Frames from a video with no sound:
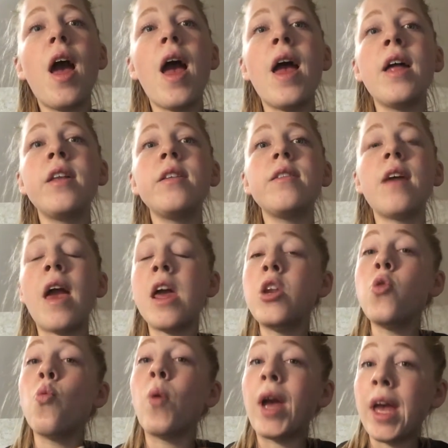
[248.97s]
And
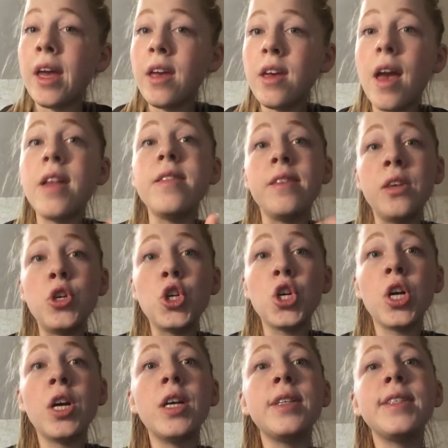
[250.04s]
anyway, a
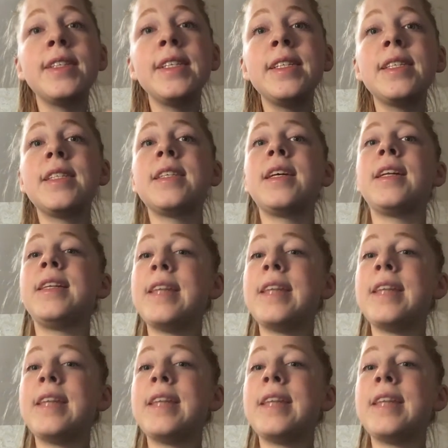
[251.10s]
teacher sits